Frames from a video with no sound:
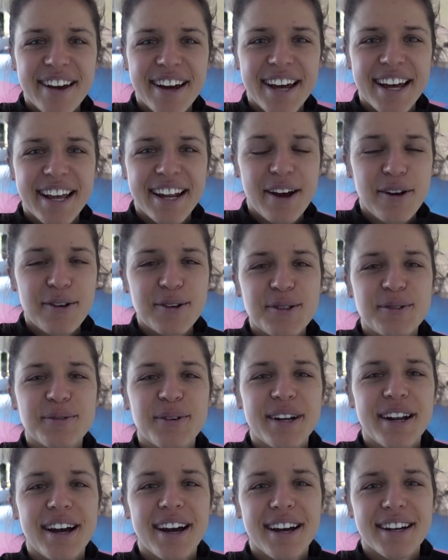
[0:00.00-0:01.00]
and I also
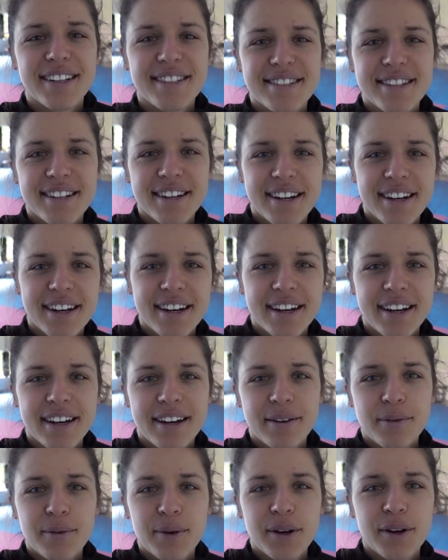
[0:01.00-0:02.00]
want to
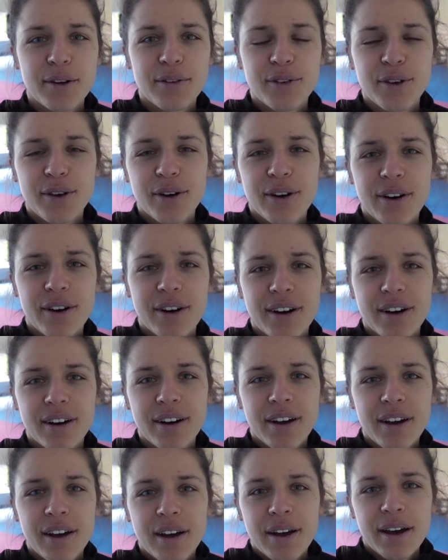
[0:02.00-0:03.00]
answer one of your
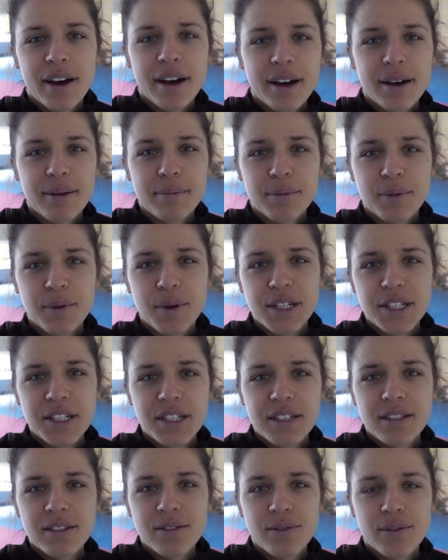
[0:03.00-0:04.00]

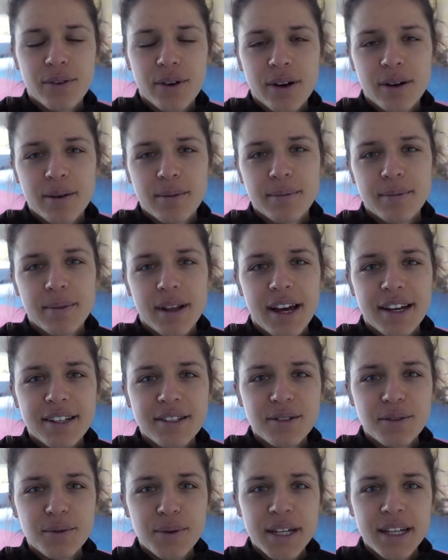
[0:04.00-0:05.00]
questions from
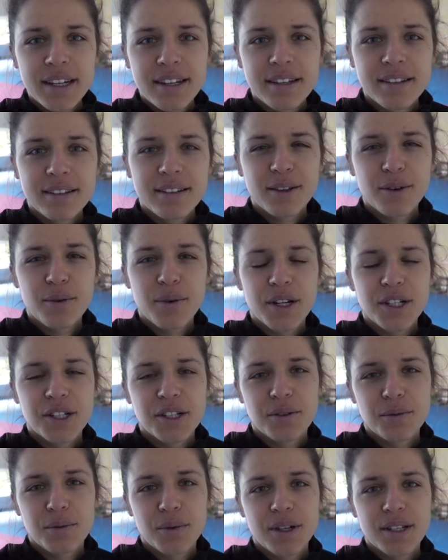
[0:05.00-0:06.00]
last week. The
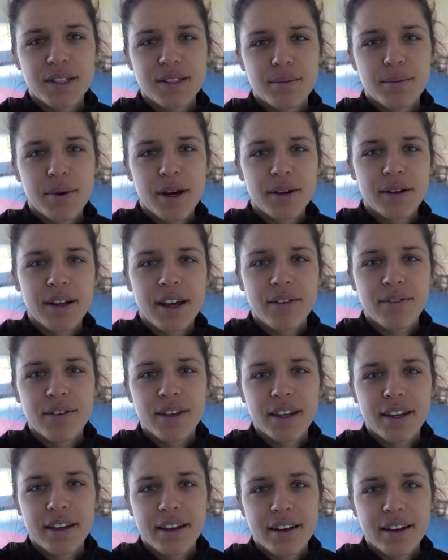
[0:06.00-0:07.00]
question was about
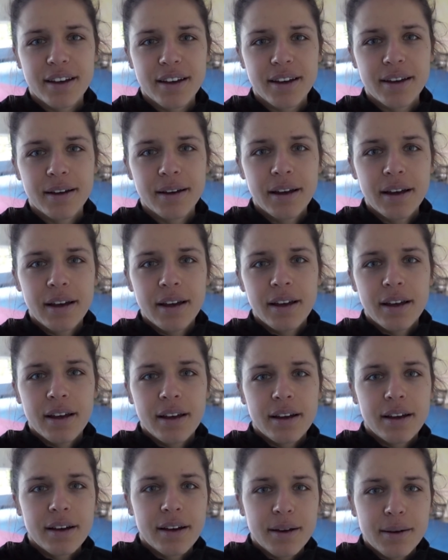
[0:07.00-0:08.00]
having a
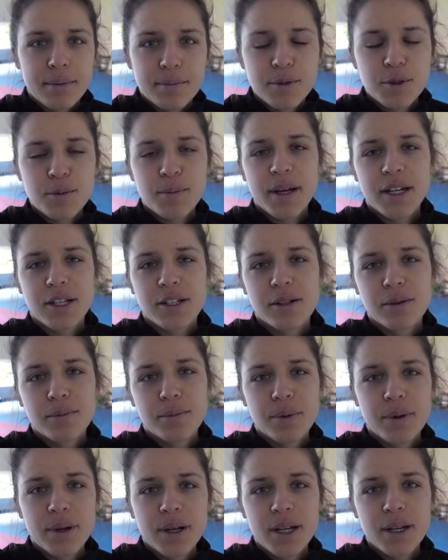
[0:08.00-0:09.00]
special
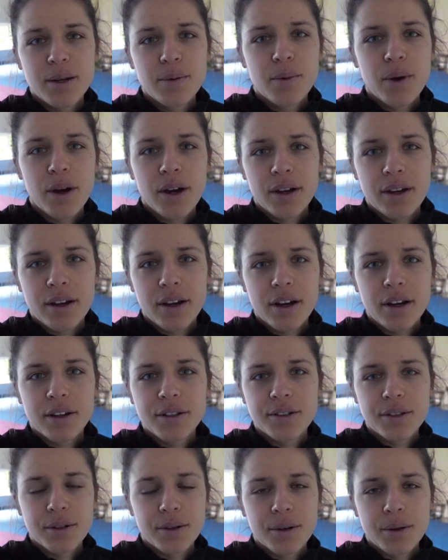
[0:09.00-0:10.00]

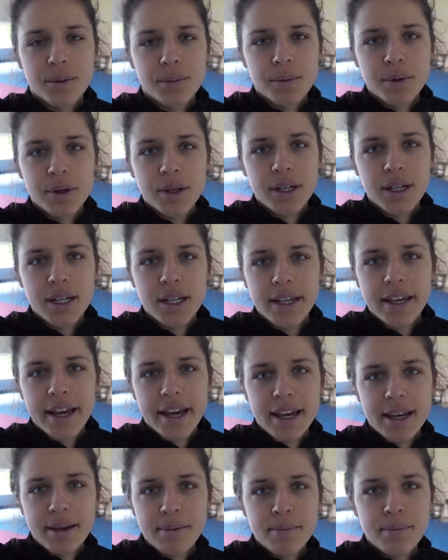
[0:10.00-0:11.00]
pre-workout or
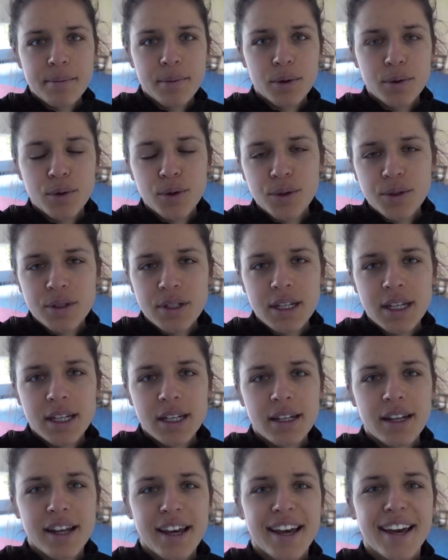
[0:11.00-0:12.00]
pre-game
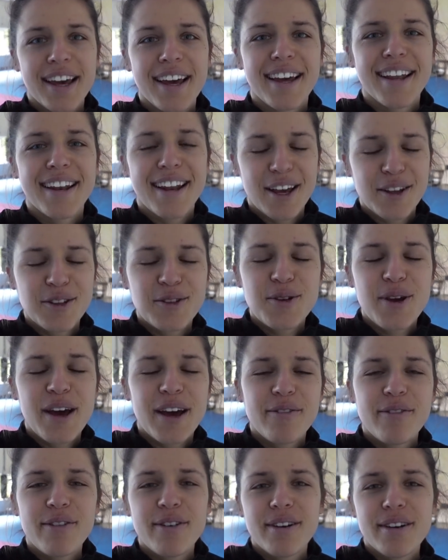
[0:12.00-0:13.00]
routine, and I do
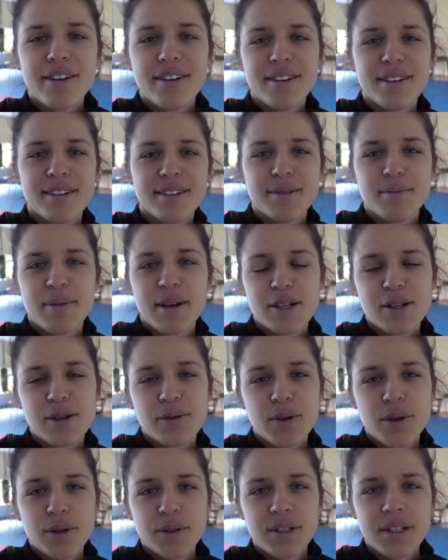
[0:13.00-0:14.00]
have a
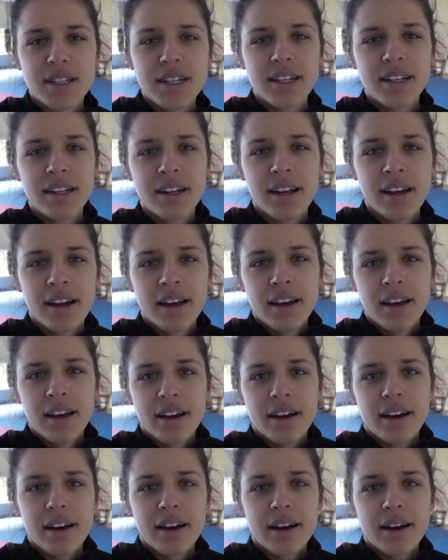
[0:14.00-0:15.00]
special routine.
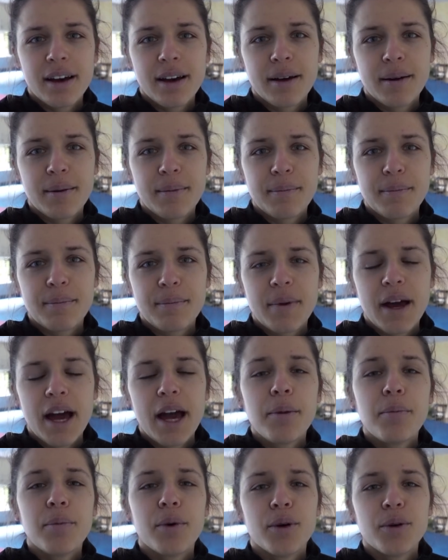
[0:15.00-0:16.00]

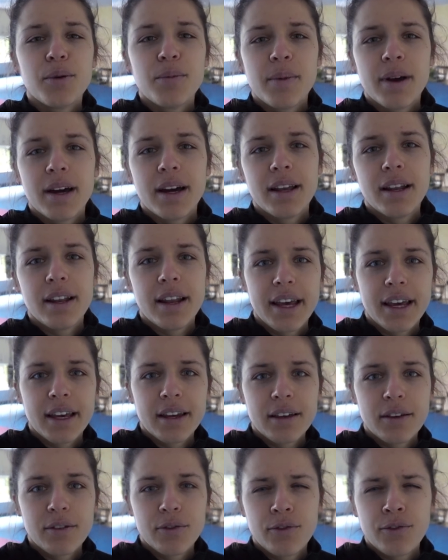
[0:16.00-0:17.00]
I broke my
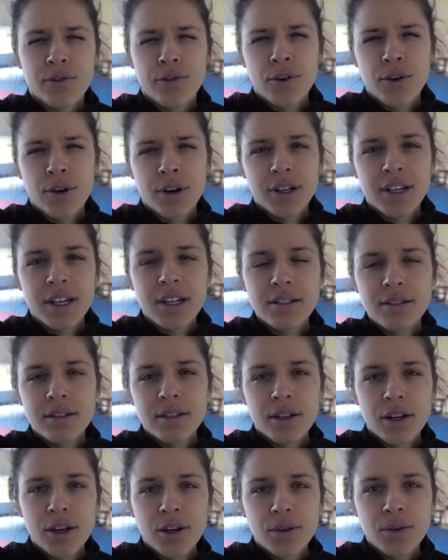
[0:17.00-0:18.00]
leg 4 years
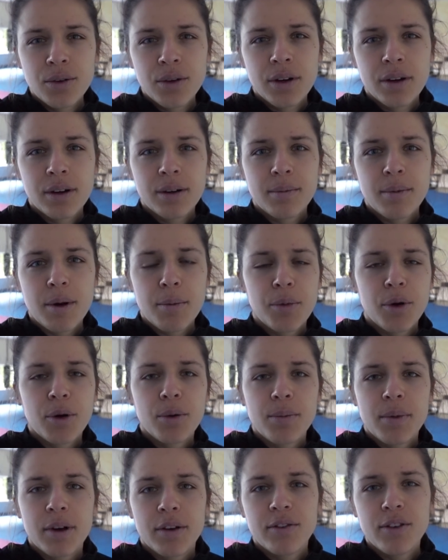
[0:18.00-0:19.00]
ago. I
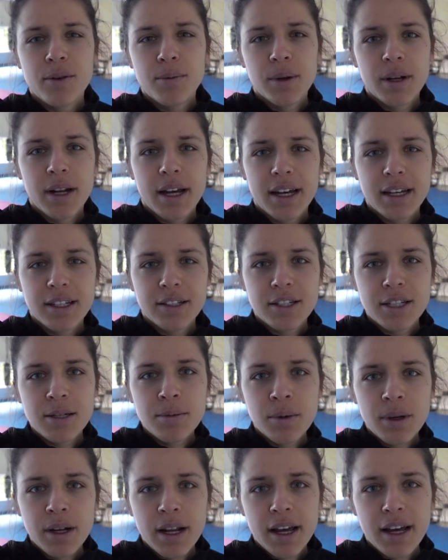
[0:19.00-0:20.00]
broke my fibula and
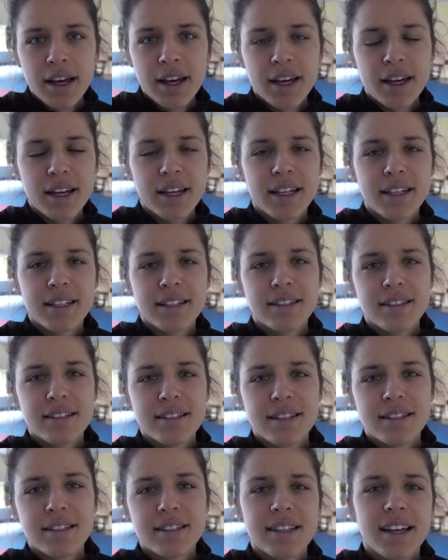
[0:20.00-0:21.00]
tibula, and
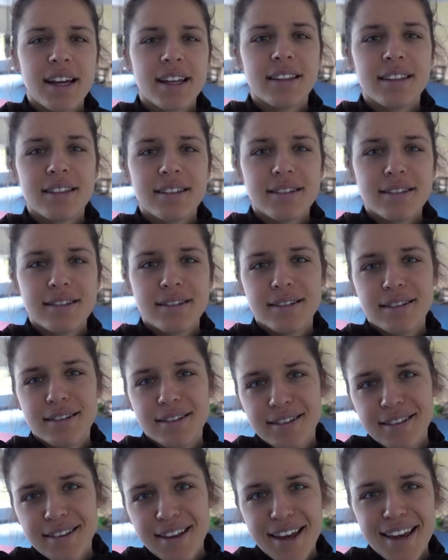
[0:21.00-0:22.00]
since that
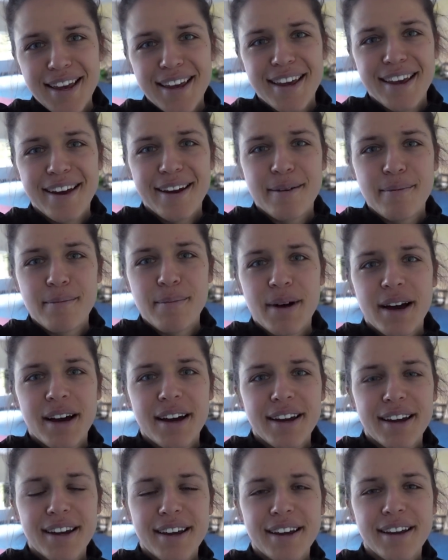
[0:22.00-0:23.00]
day
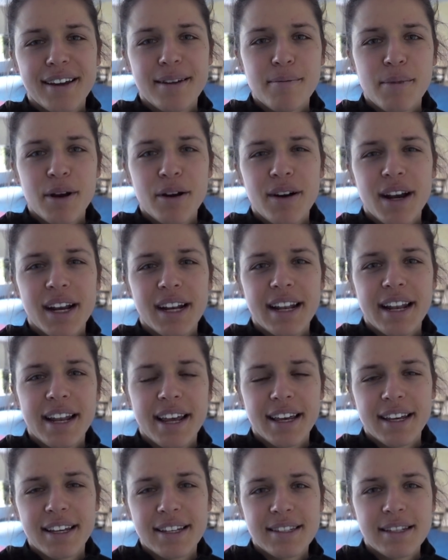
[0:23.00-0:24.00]
my right
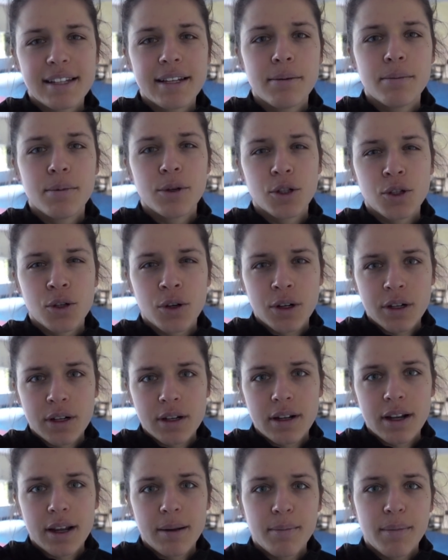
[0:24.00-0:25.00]
leg is a little bit
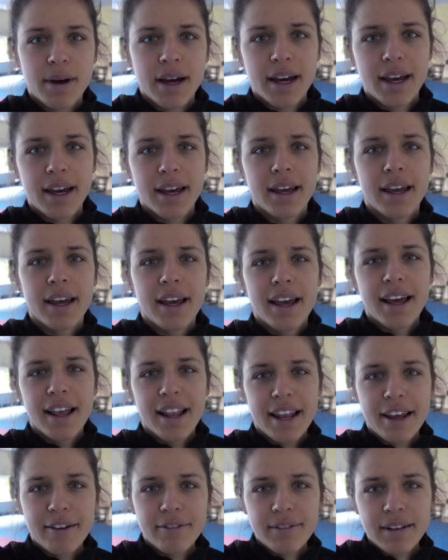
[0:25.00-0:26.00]
shorter than my
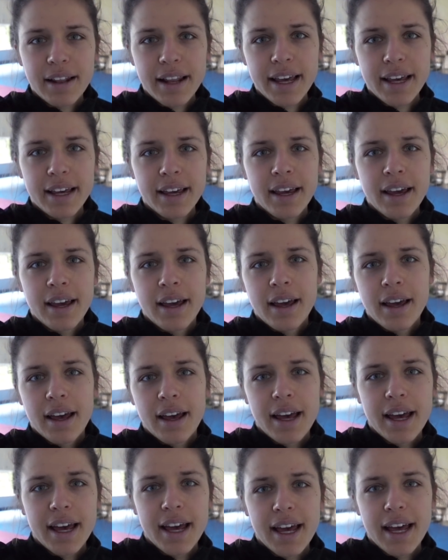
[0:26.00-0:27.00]
left leg.
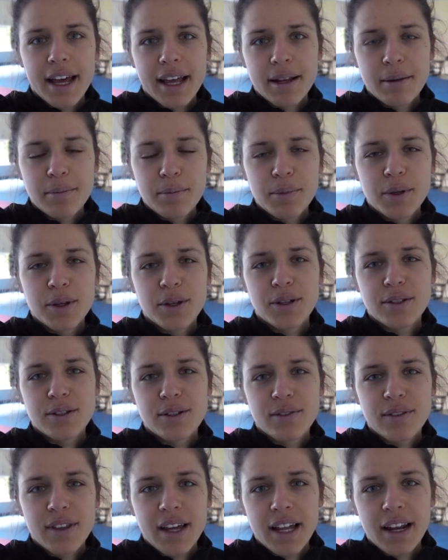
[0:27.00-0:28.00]
And because
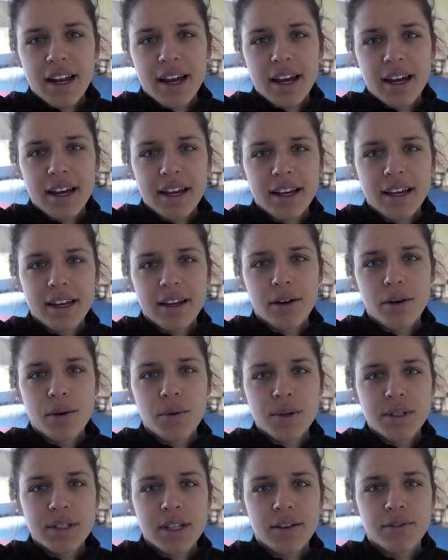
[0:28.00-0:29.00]
of that, I
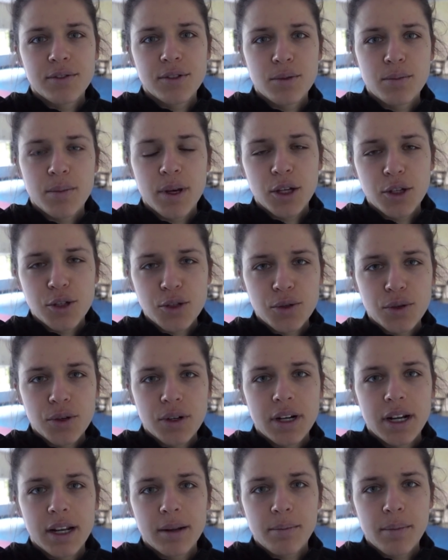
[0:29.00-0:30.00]
always have to make
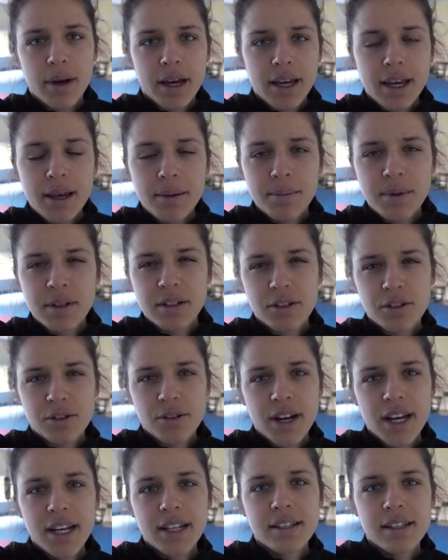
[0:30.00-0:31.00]
sure that my hip is
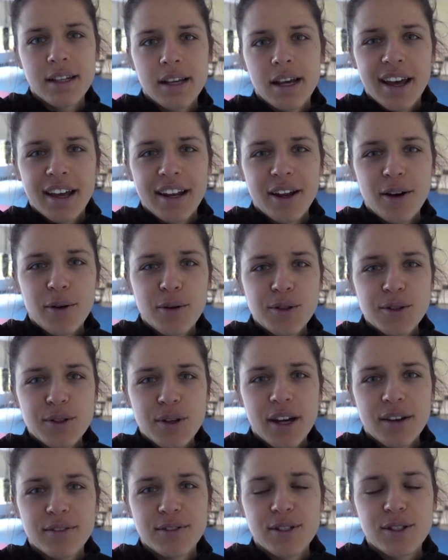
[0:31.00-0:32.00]
straight. And I
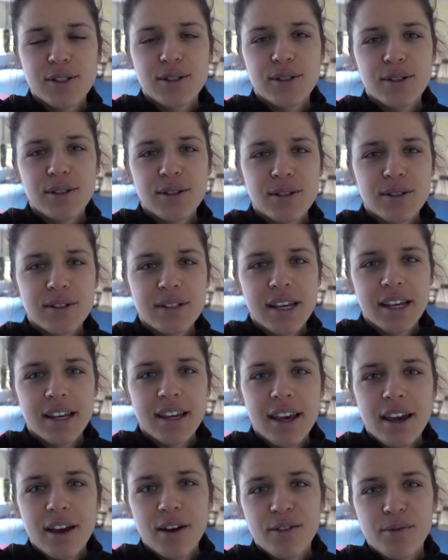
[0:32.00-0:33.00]
also have to
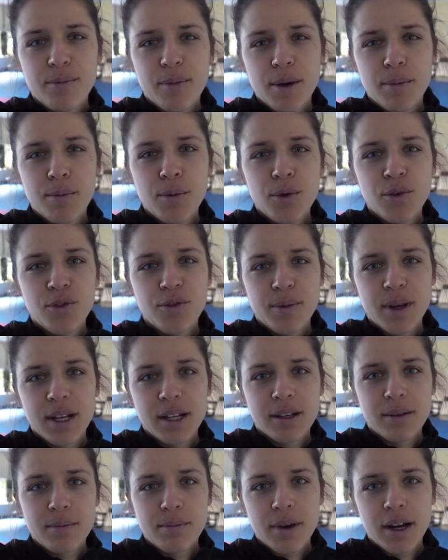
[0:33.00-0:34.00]
take care of my
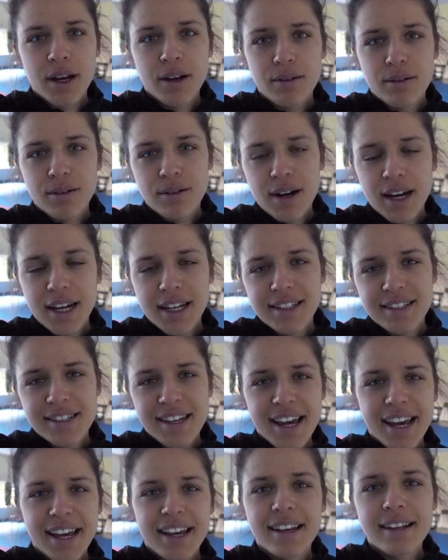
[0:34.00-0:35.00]
movement in my right
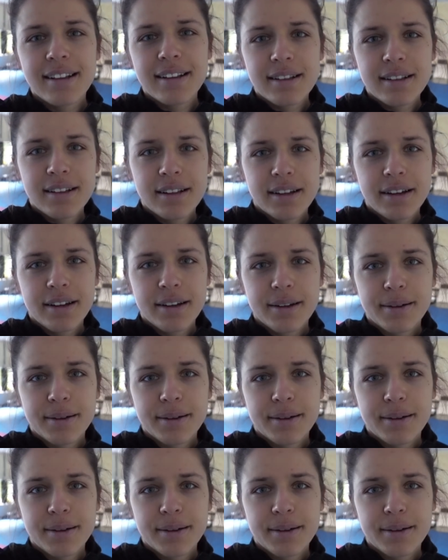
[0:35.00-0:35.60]
ankle,